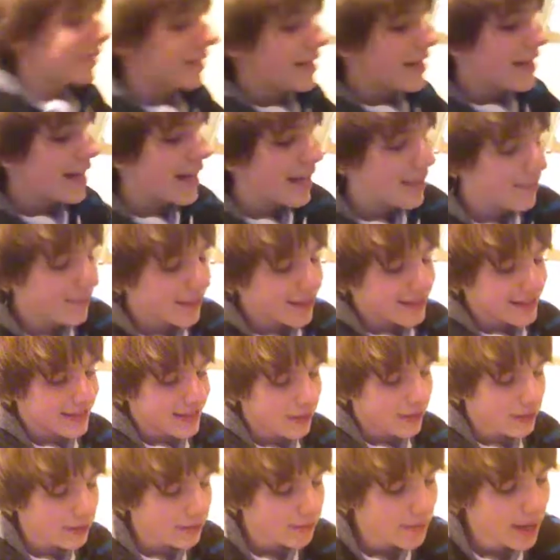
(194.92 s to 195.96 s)
to name
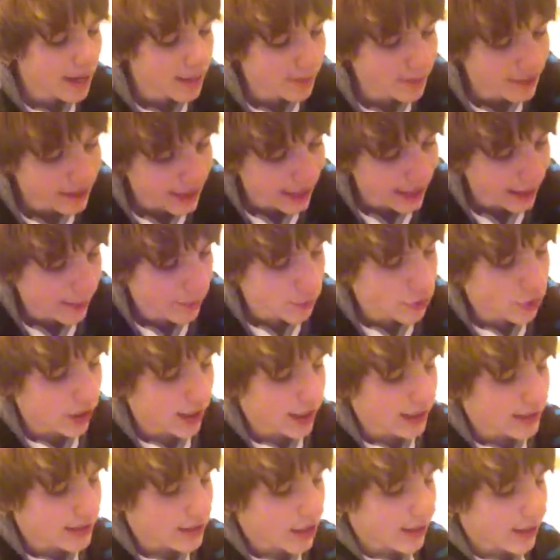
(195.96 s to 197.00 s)
the deck I'm trying
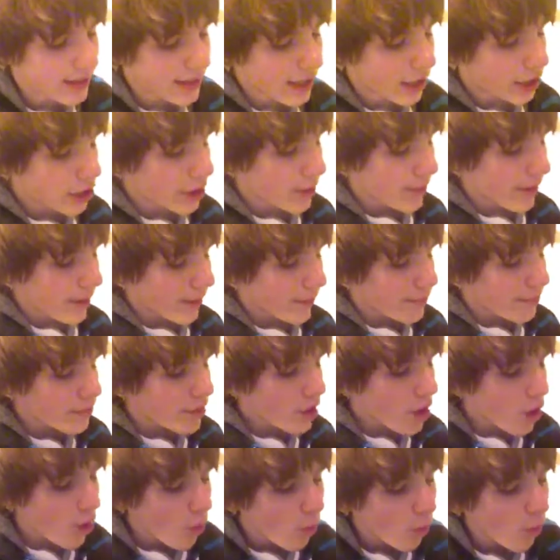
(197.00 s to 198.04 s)
to tell you about.
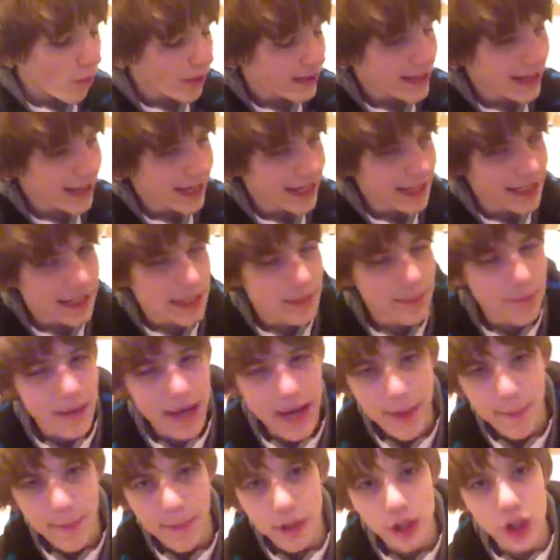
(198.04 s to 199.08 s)
What deck can
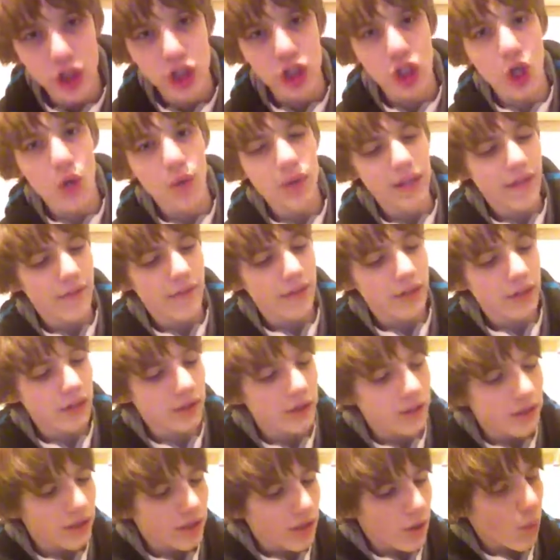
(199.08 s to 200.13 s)
spam low-level
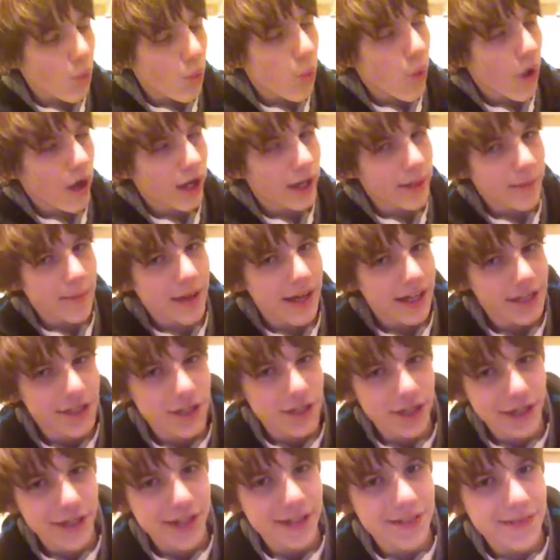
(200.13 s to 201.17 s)
water
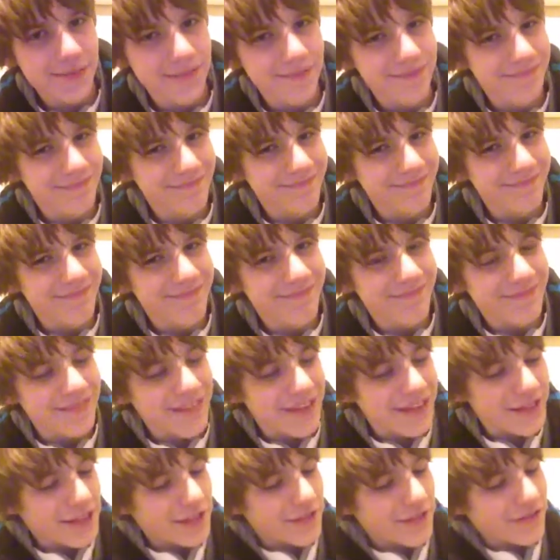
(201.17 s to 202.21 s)
monsters?
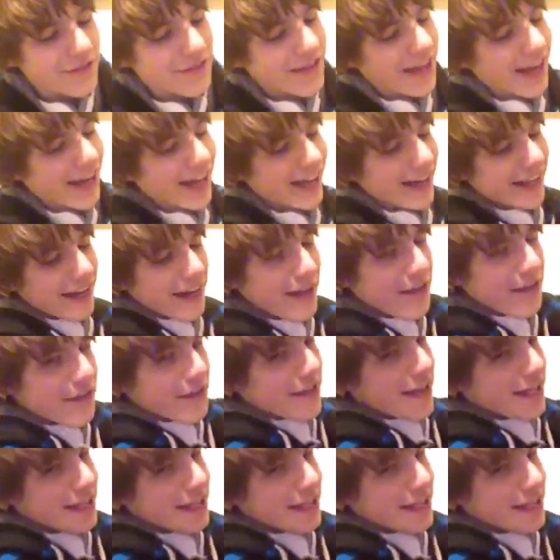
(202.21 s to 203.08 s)
You've got it, the